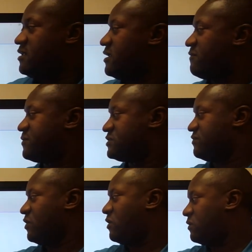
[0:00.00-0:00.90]
Now, first of
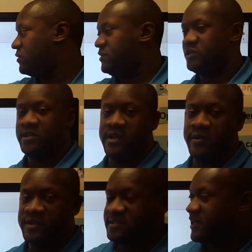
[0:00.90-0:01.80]
all, you should
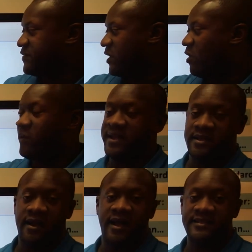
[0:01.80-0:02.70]
notice that they all end
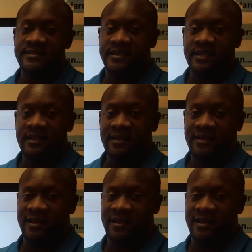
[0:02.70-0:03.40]
in IC,